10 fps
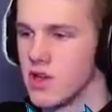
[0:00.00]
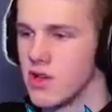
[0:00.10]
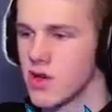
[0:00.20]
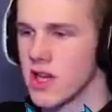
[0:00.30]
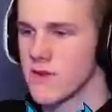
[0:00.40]
Could
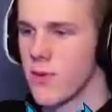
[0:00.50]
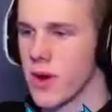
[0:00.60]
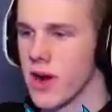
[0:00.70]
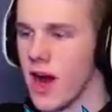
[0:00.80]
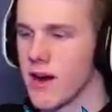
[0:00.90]
you
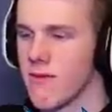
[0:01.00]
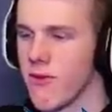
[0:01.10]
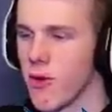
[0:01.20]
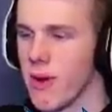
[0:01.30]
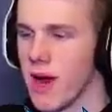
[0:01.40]
transport an item
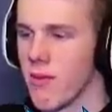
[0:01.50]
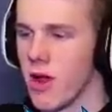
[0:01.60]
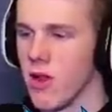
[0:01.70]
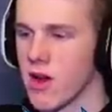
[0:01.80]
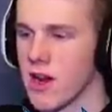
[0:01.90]
for me? I'm
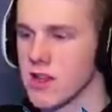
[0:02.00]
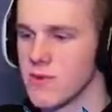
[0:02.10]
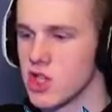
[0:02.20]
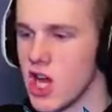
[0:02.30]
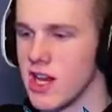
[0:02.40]
really looking at
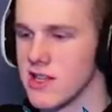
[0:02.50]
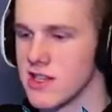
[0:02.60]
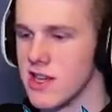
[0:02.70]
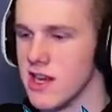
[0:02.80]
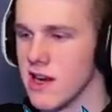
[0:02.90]
this machete you
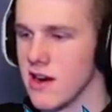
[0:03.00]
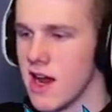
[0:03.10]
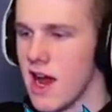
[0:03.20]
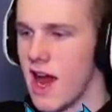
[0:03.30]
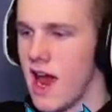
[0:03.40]
see here.
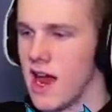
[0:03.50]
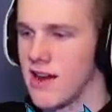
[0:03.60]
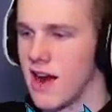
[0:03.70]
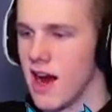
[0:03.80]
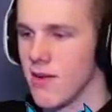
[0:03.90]

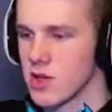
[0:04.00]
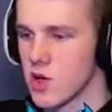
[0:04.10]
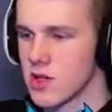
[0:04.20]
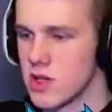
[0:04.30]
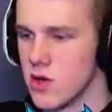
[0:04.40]
And I'm not
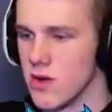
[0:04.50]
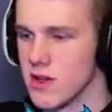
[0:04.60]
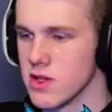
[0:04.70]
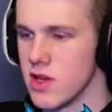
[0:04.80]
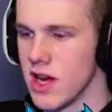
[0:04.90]
sure what to do with
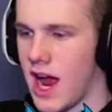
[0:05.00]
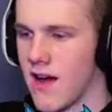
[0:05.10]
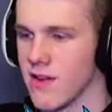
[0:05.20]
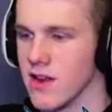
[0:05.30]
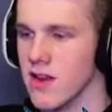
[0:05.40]
it. So you can
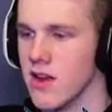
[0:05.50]
have it.